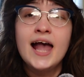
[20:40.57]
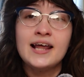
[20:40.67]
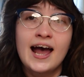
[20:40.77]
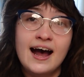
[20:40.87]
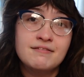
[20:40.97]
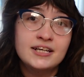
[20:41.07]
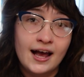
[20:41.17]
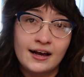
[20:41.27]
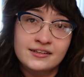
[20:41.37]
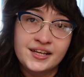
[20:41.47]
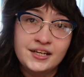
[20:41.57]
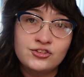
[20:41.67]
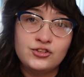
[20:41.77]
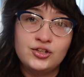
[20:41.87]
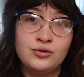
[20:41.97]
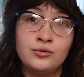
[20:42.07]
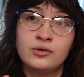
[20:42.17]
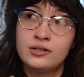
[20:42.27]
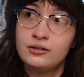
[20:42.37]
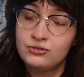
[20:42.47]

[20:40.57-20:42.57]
and having access to